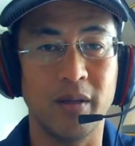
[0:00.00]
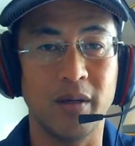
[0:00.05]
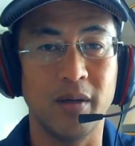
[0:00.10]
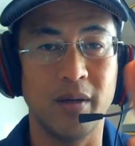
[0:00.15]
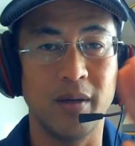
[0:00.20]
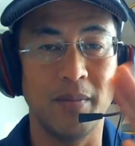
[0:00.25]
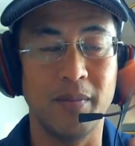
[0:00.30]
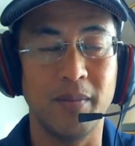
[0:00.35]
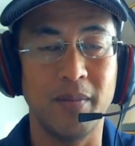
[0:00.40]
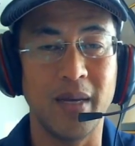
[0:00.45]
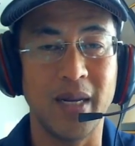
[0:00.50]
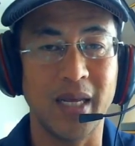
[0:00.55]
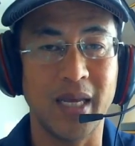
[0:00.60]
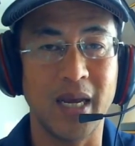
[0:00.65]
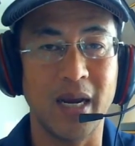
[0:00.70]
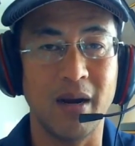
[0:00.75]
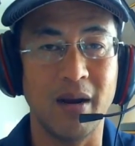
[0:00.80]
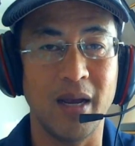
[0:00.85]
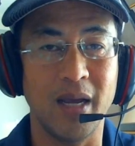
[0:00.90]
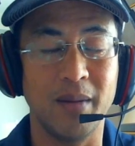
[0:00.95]
The
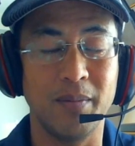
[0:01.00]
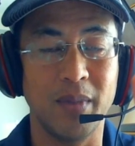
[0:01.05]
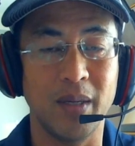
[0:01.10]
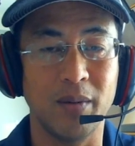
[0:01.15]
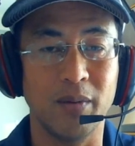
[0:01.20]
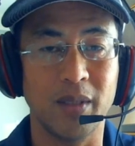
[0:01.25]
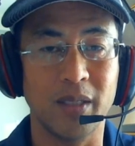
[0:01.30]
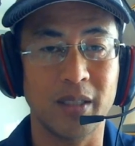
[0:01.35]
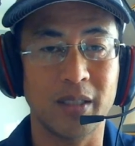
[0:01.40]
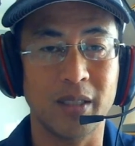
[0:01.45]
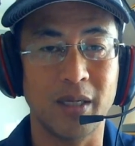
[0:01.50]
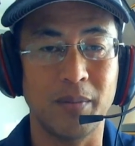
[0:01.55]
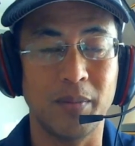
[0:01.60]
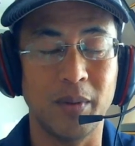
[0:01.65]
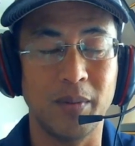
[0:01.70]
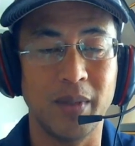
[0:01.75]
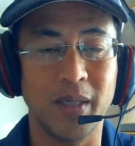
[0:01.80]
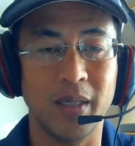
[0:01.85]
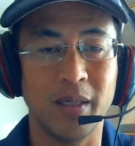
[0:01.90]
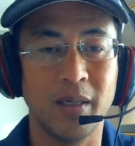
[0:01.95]
Medicare A and B with a
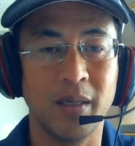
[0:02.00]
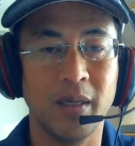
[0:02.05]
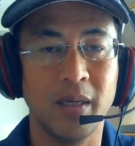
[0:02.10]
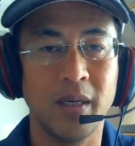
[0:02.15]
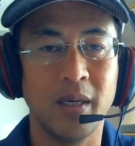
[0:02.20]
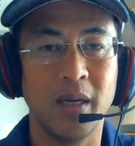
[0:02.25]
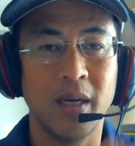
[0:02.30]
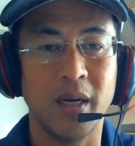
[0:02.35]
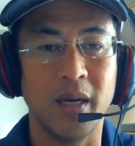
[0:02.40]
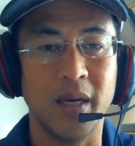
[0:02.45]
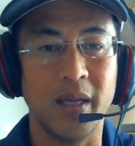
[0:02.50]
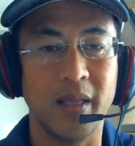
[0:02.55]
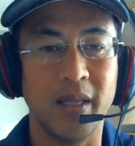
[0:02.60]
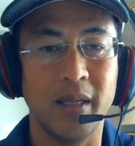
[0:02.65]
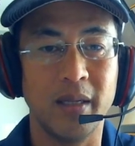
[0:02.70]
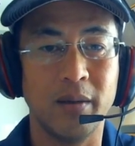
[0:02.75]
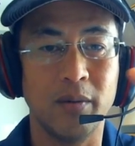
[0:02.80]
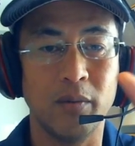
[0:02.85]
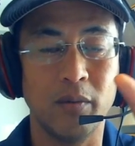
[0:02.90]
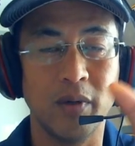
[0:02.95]
supplement, and
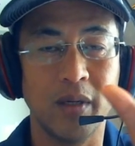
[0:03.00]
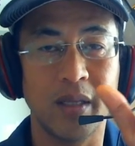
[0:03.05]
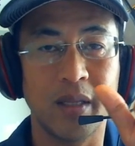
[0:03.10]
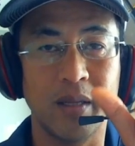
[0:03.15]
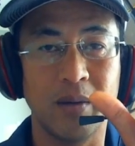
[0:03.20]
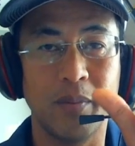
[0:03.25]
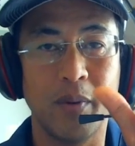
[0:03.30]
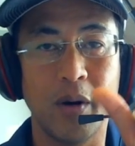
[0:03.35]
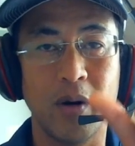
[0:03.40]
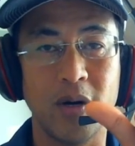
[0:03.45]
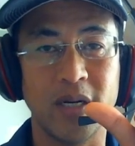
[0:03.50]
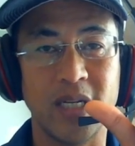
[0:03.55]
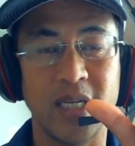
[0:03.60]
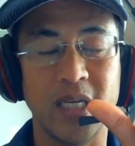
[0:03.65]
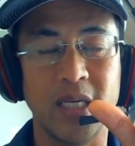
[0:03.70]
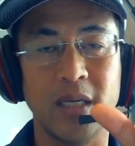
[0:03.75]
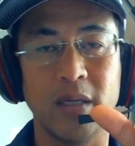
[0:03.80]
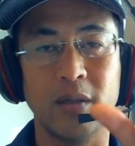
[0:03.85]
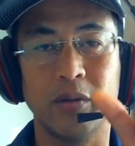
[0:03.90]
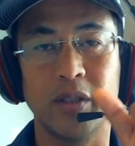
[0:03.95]
then with the Part
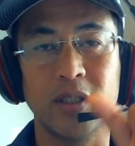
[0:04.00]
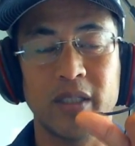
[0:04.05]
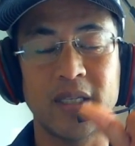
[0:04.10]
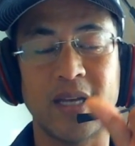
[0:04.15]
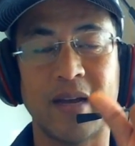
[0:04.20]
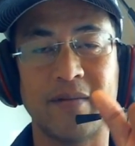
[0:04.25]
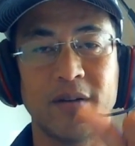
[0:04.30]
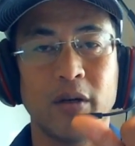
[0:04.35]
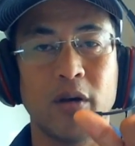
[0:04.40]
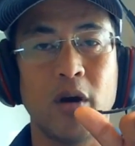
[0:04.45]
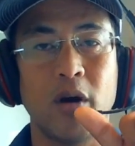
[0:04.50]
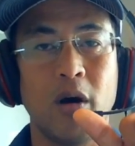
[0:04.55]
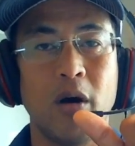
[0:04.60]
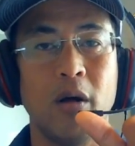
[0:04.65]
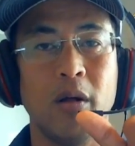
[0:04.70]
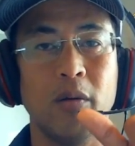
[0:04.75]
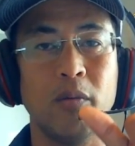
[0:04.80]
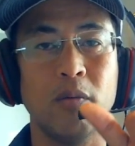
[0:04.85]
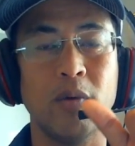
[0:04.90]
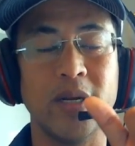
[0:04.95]
D, you'll just have to
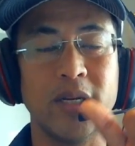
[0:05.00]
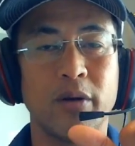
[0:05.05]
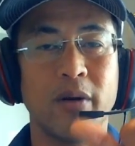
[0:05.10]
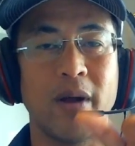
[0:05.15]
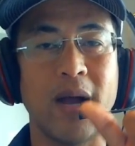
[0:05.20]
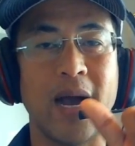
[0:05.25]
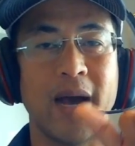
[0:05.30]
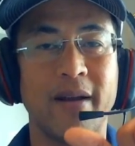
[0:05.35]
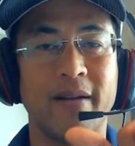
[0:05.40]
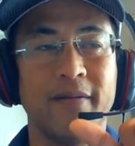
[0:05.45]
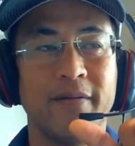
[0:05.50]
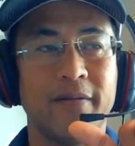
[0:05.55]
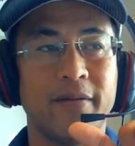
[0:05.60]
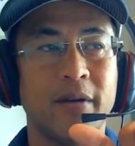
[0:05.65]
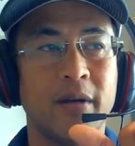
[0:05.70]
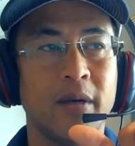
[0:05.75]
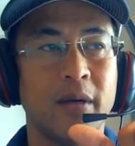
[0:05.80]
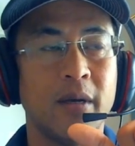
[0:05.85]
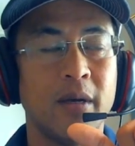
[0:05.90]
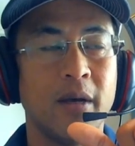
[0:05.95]
call when you're out of
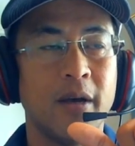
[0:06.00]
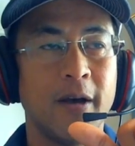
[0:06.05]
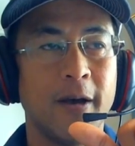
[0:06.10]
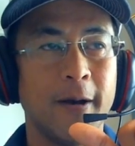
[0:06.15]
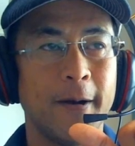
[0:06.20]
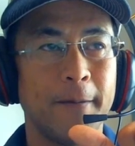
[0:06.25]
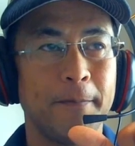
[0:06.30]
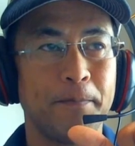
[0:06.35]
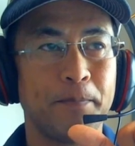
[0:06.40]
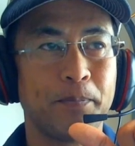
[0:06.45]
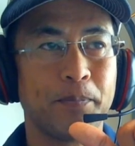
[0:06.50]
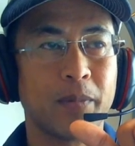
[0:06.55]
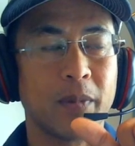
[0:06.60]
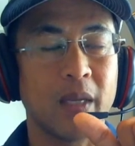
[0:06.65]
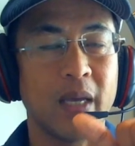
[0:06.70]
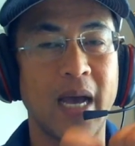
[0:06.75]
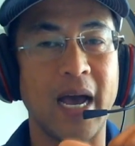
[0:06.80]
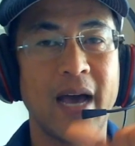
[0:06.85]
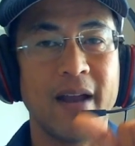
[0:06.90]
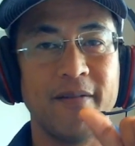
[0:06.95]

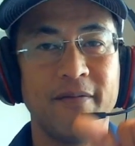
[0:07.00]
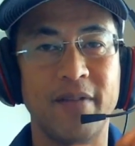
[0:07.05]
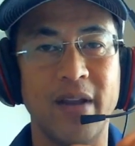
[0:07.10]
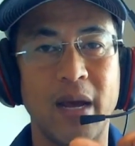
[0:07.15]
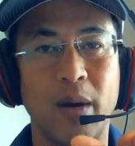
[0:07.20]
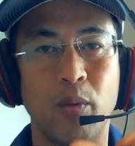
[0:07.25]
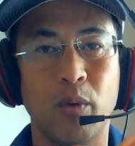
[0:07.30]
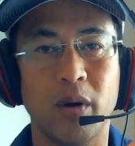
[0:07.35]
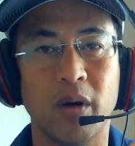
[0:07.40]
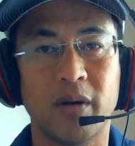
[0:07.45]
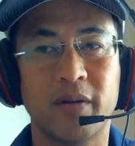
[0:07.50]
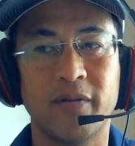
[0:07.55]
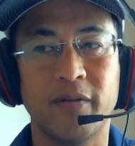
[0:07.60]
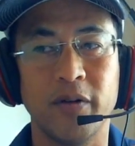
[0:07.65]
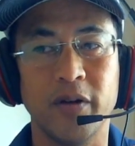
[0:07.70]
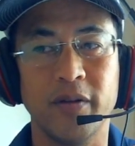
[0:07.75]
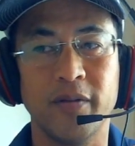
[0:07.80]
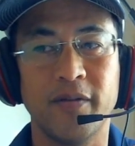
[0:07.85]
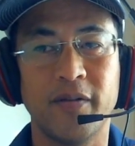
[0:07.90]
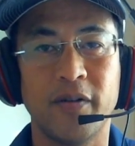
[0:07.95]
network
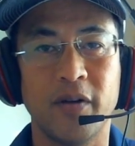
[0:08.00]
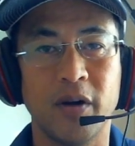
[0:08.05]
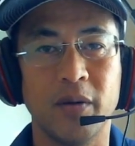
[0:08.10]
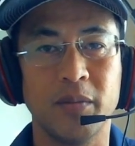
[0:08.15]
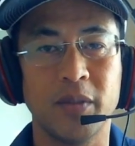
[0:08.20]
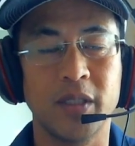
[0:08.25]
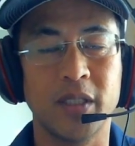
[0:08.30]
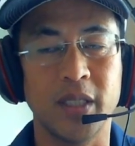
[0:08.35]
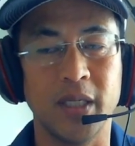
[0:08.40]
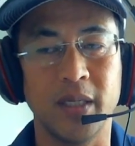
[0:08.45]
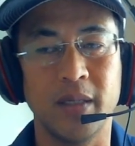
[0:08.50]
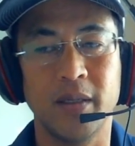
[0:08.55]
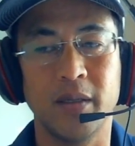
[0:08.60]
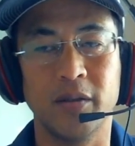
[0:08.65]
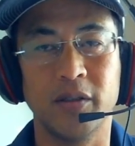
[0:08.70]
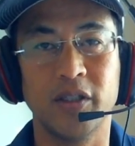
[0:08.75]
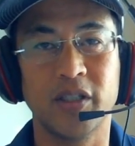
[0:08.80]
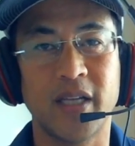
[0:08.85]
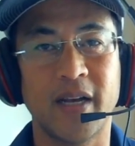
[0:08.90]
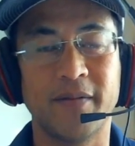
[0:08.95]
for the pharmacy.
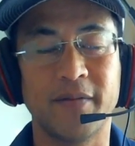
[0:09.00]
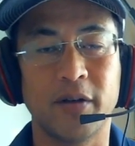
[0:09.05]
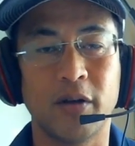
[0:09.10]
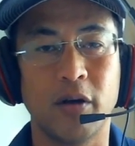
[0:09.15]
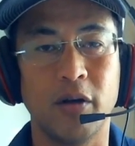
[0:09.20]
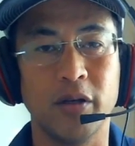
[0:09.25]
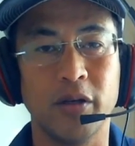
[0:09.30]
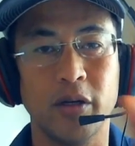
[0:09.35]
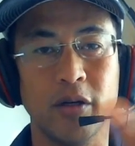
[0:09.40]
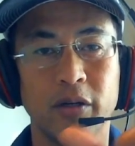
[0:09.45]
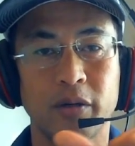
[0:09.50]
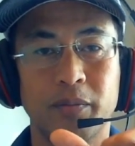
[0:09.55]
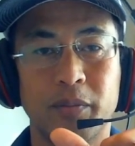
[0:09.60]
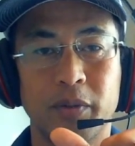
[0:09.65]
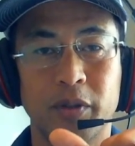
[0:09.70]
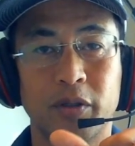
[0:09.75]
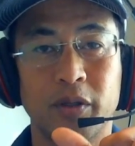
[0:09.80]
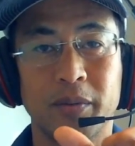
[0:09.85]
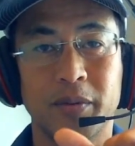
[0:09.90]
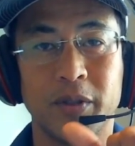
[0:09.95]
You'll just have to call your
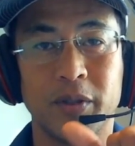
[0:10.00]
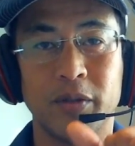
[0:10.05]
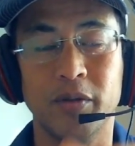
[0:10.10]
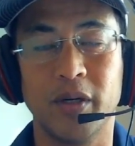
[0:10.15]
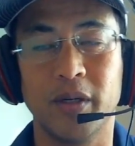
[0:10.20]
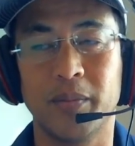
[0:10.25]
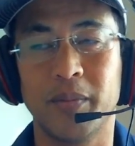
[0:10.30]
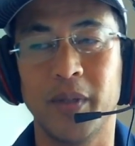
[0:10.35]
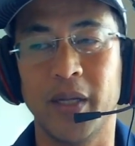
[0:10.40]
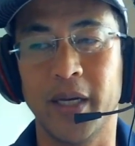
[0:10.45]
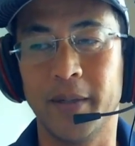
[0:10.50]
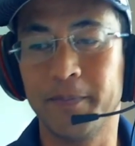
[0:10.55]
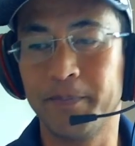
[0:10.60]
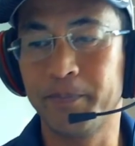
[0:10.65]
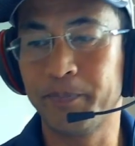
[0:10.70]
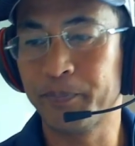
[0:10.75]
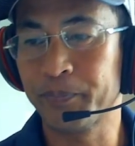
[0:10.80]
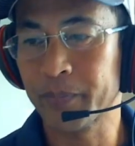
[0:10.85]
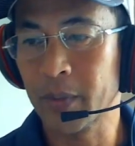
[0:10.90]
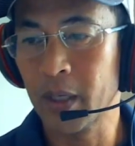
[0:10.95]
prescription drug plan.
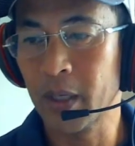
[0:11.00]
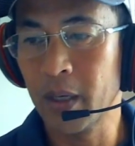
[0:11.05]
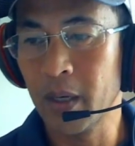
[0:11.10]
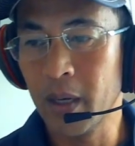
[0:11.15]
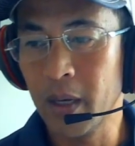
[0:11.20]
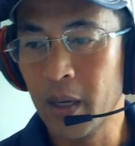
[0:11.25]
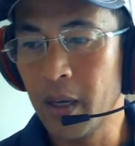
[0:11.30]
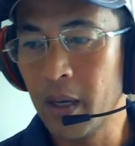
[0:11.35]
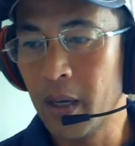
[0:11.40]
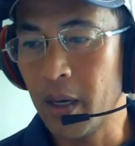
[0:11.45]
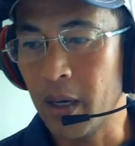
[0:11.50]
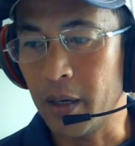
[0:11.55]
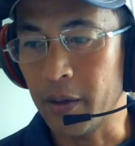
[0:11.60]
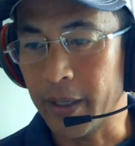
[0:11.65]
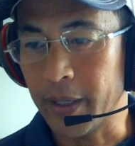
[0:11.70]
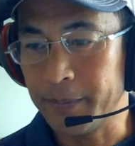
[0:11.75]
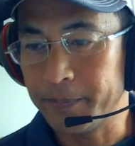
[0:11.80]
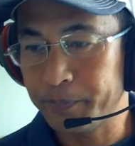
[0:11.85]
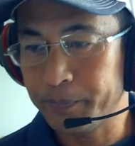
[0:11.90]
Okay.